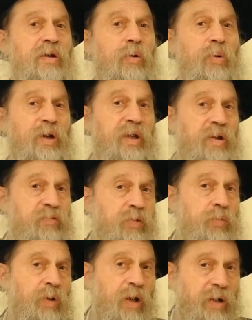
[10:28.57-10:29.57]
What do you have
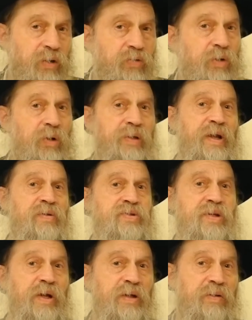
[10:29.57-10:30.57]
to run? It's cold
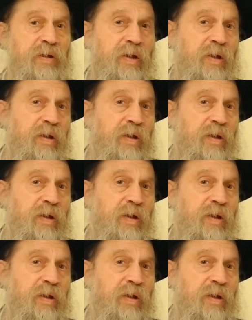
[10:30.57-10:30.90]
outside.